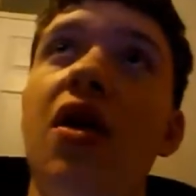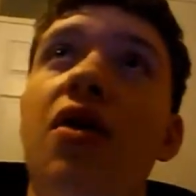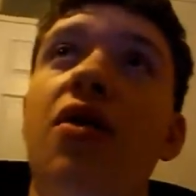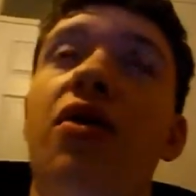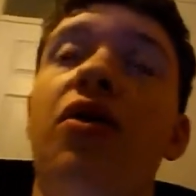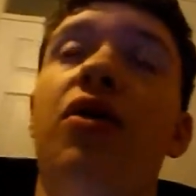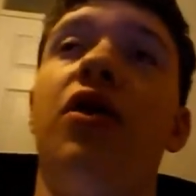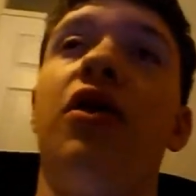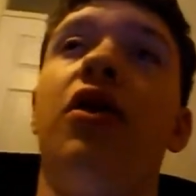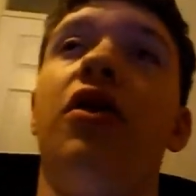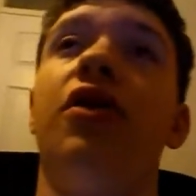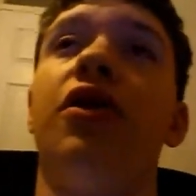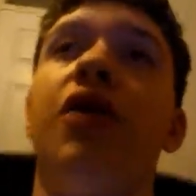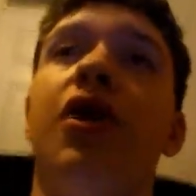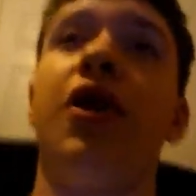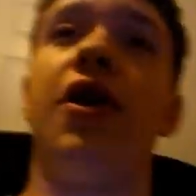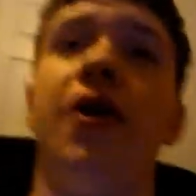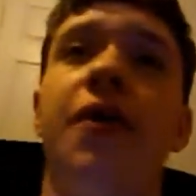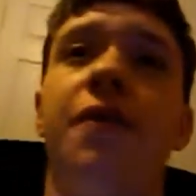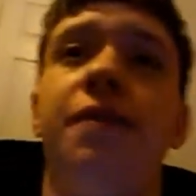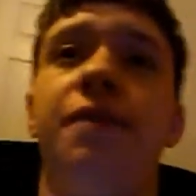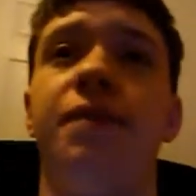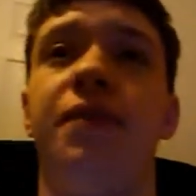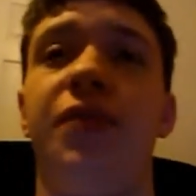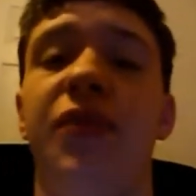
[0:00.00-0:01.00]
The
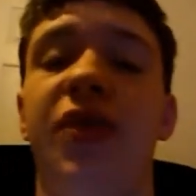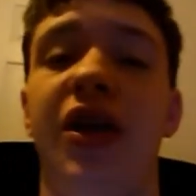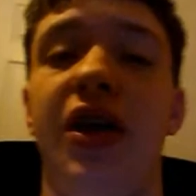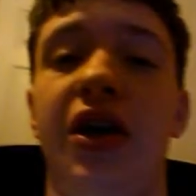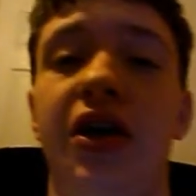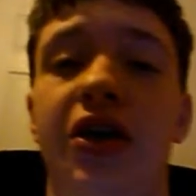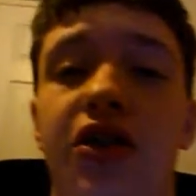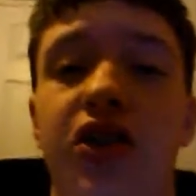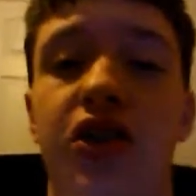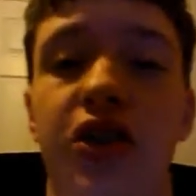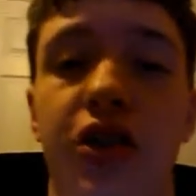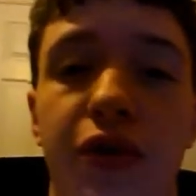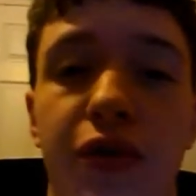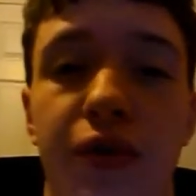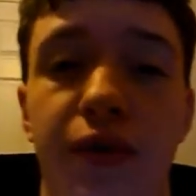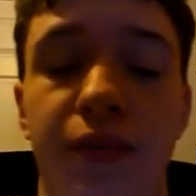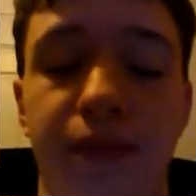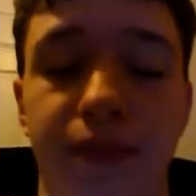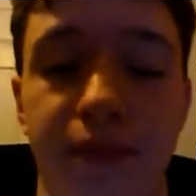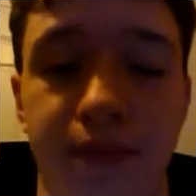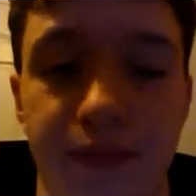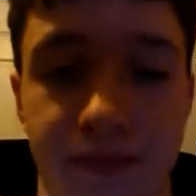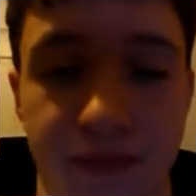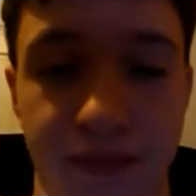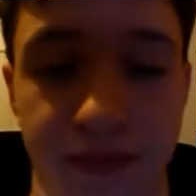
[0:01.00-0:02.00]
other issue
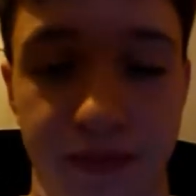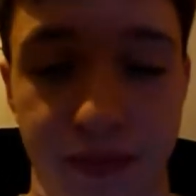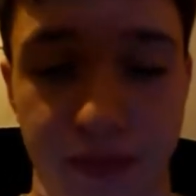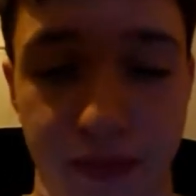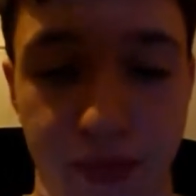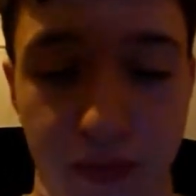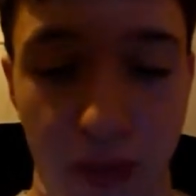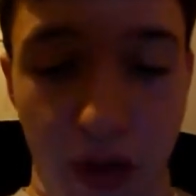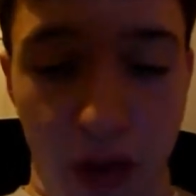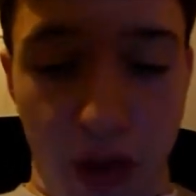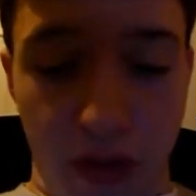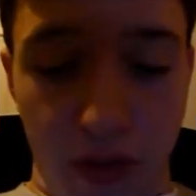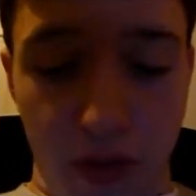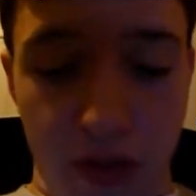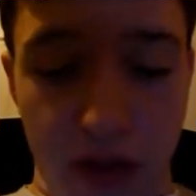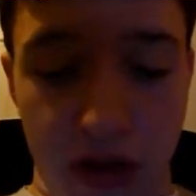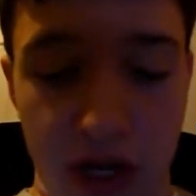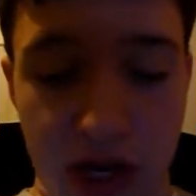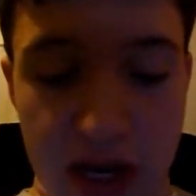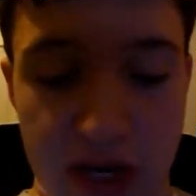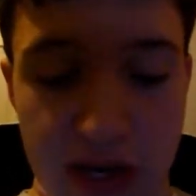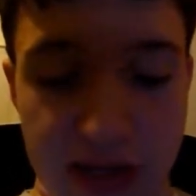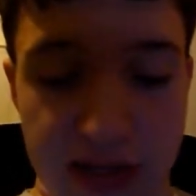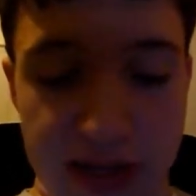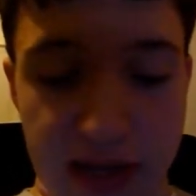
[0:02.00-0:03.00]
with
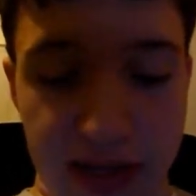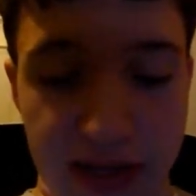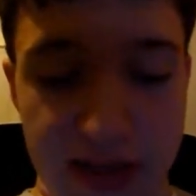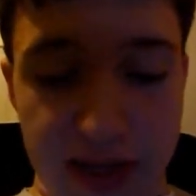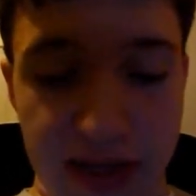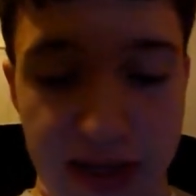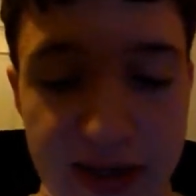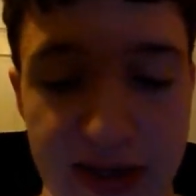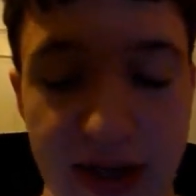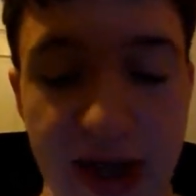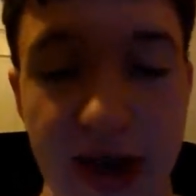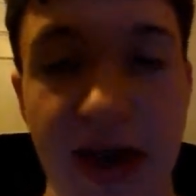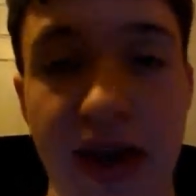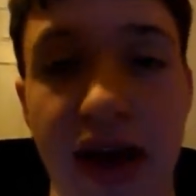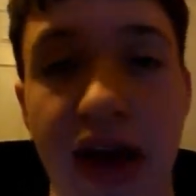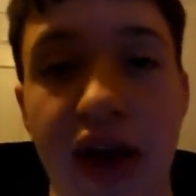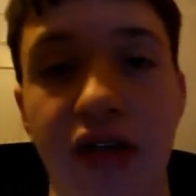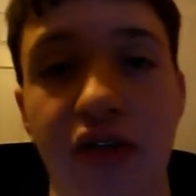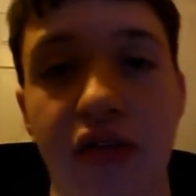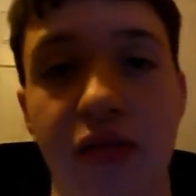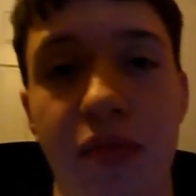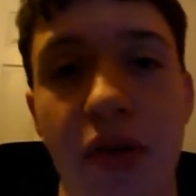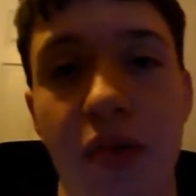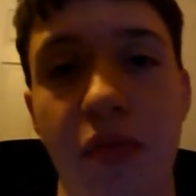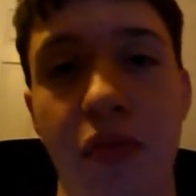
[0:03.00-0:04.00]
Genesis is that it
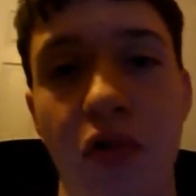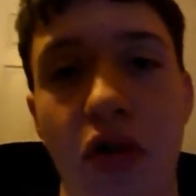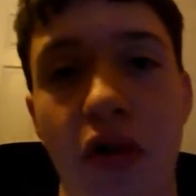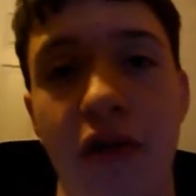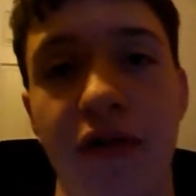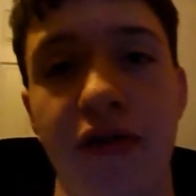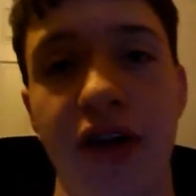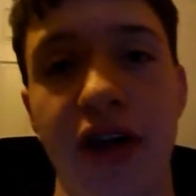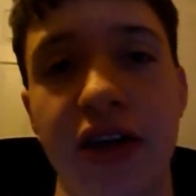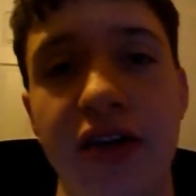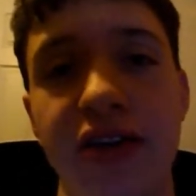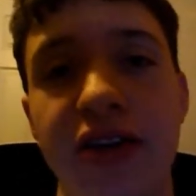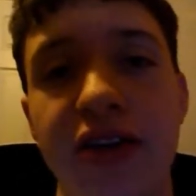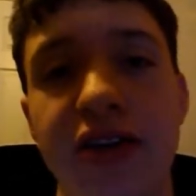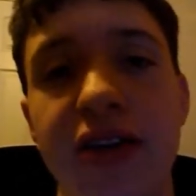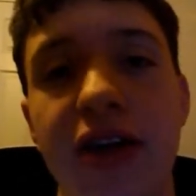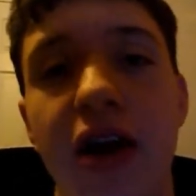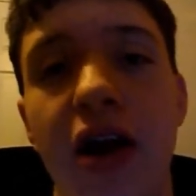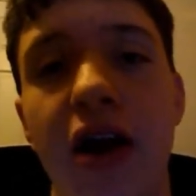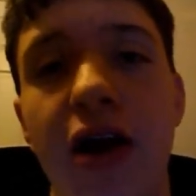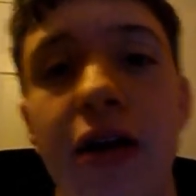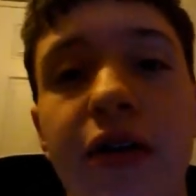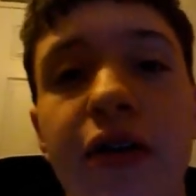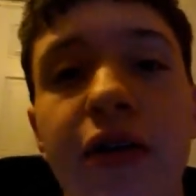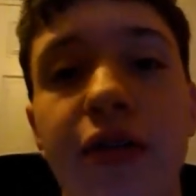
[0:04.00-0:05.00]
anthropomorphizes
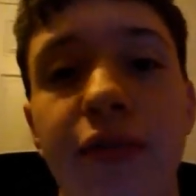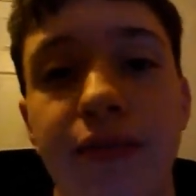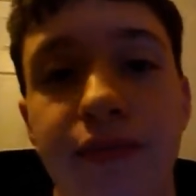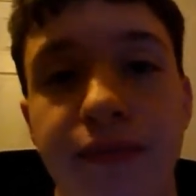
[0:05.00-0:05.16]
God.